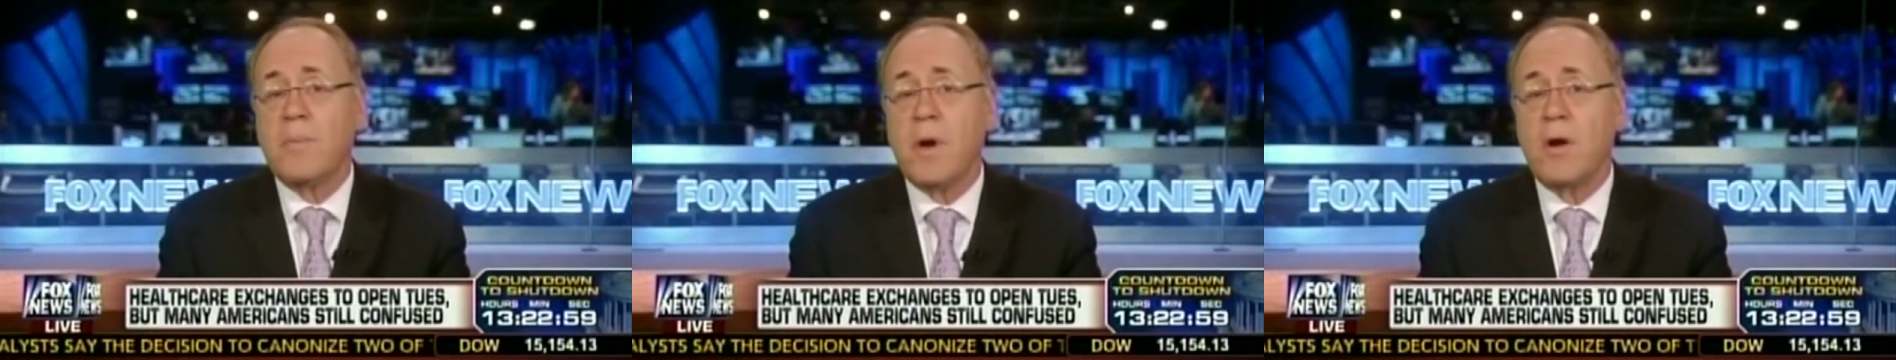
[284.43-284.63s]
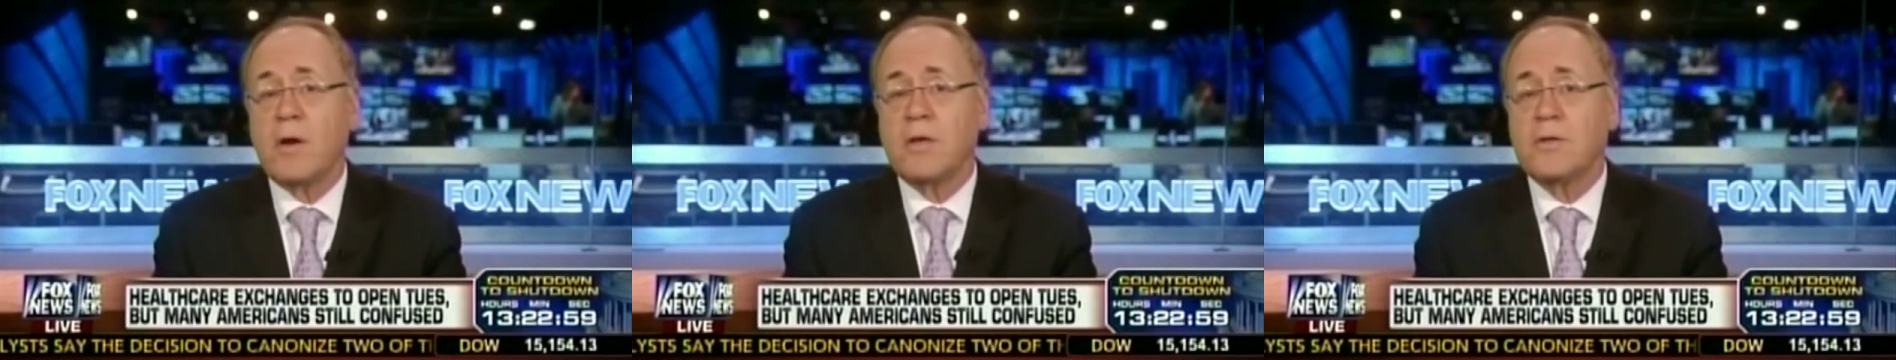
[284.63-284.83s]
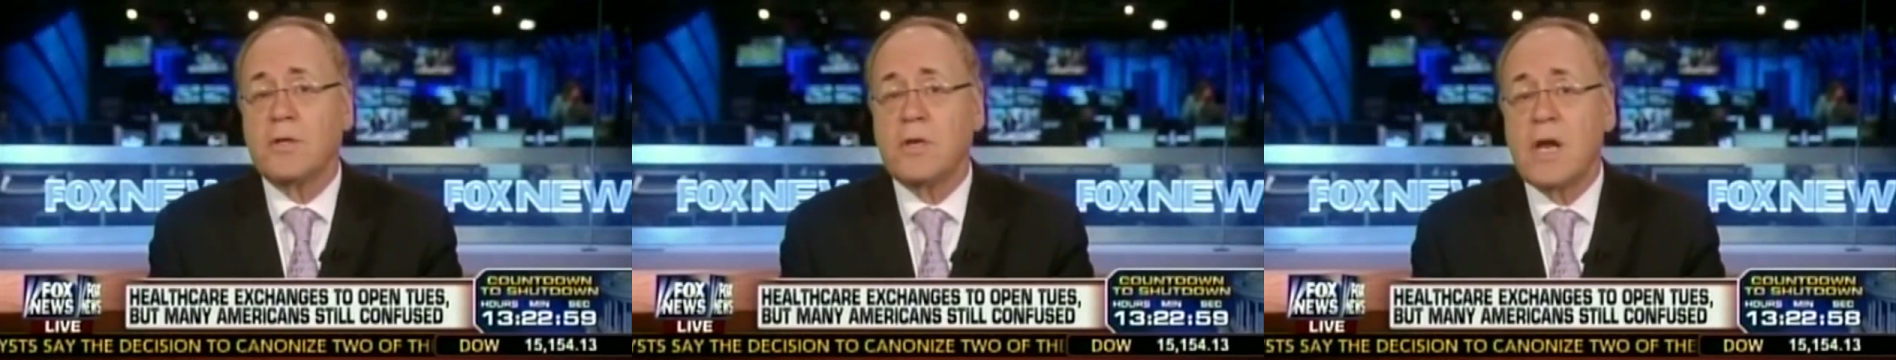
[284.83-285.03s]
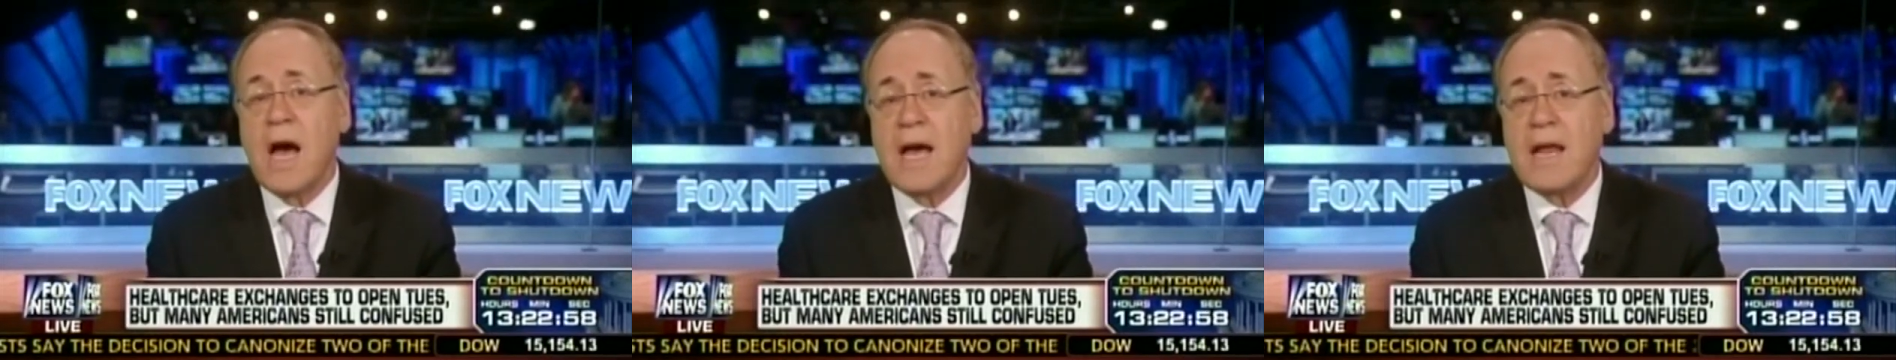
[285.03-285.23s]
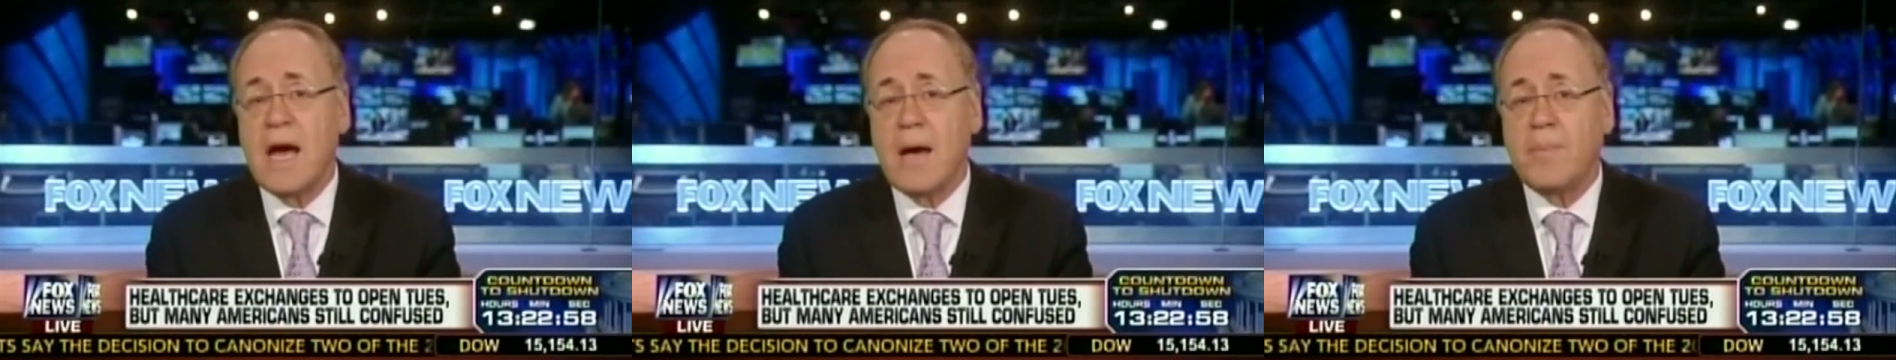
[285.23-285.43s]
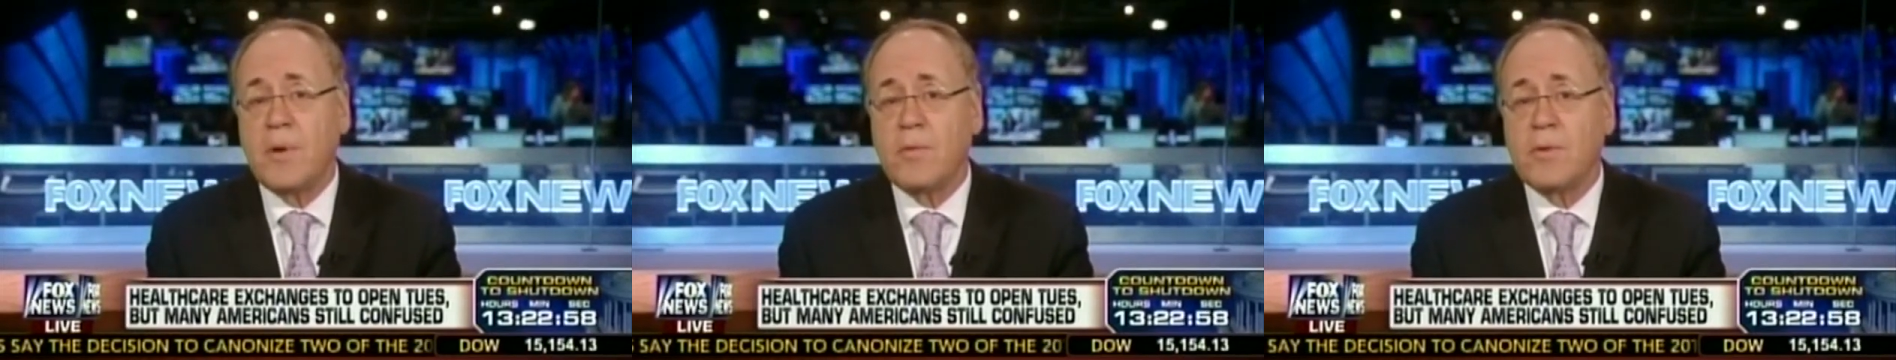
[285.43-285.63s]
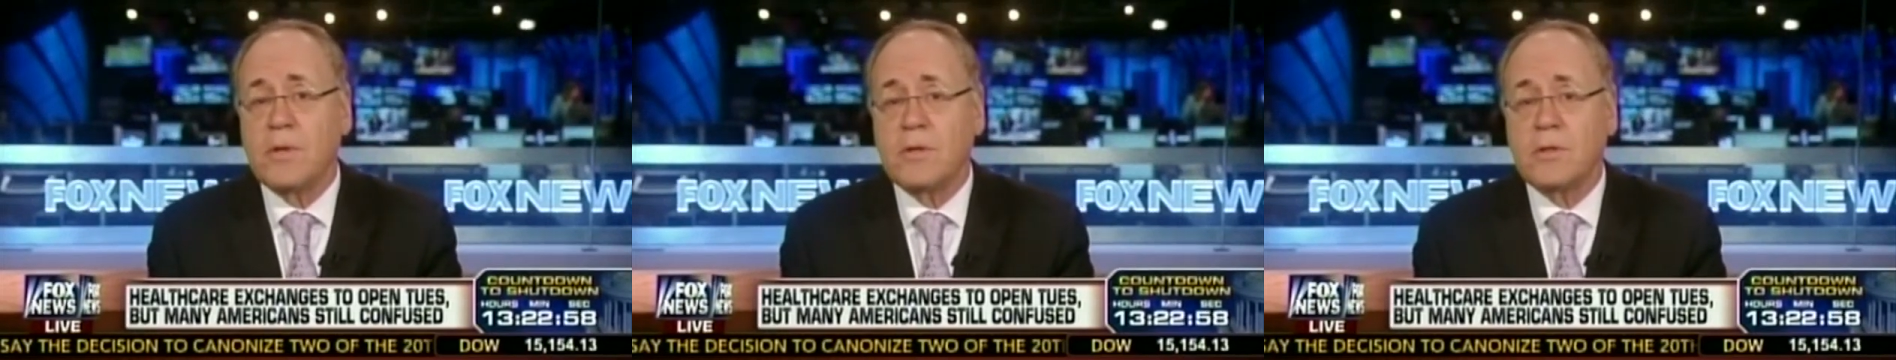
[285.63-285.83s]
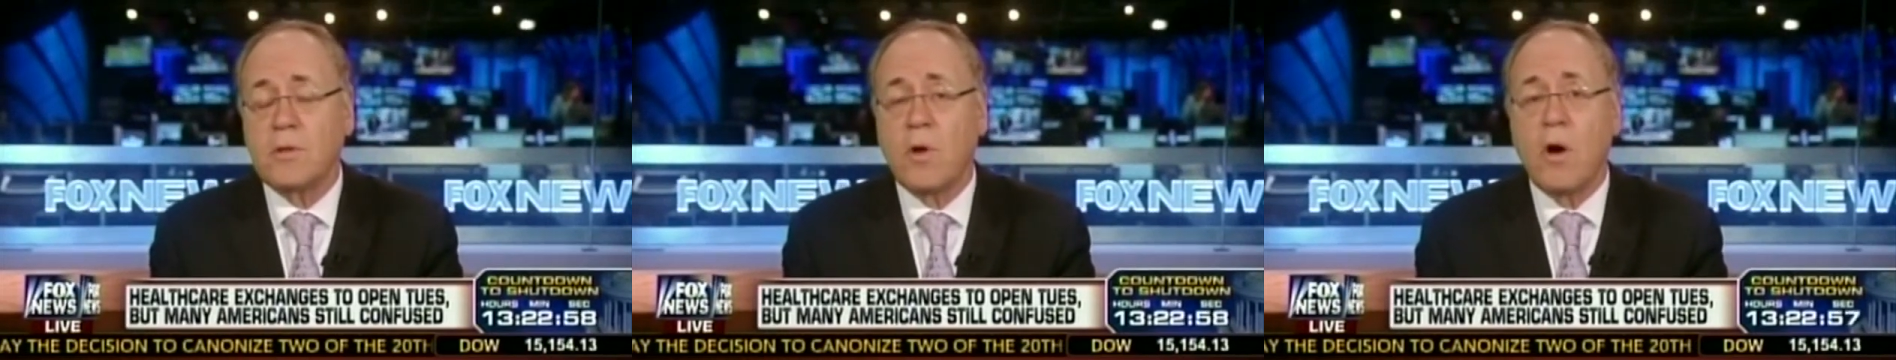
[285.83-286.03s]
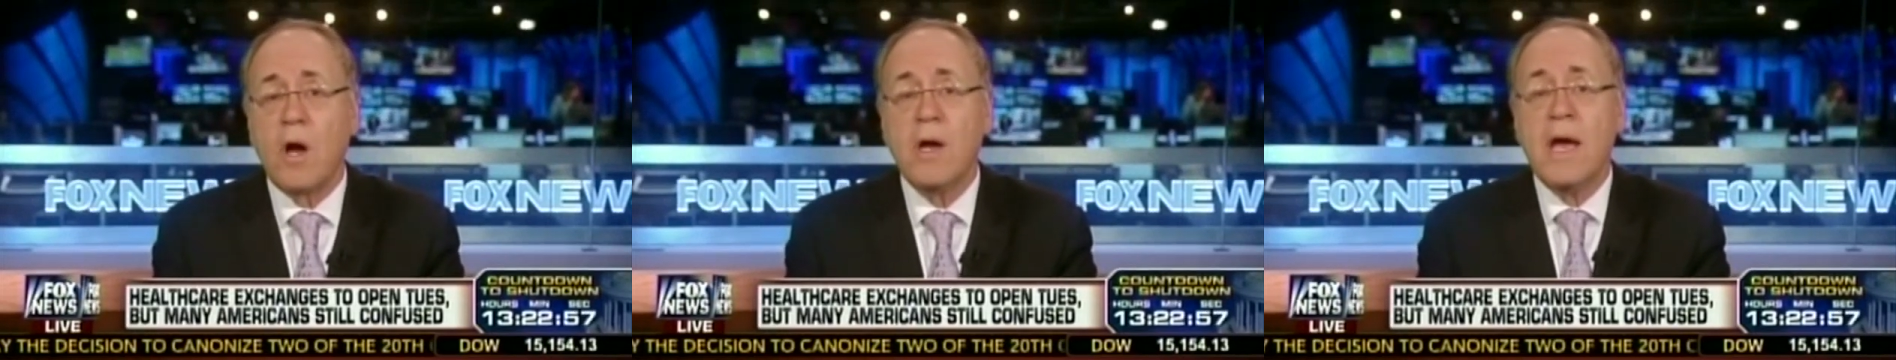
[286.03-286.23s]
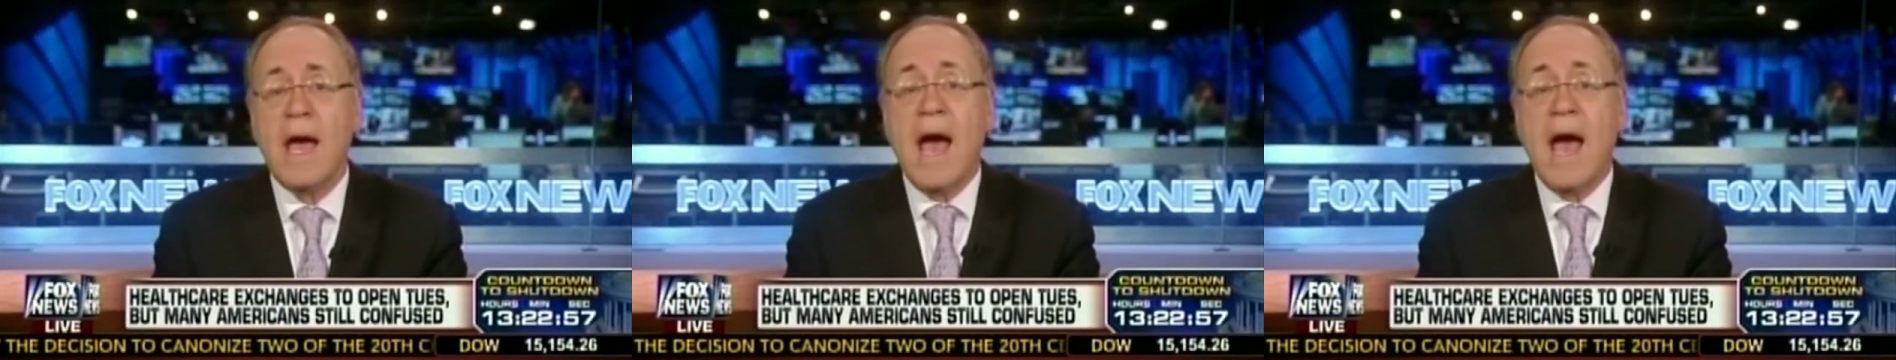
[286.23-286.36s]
Americans are not happy with this law.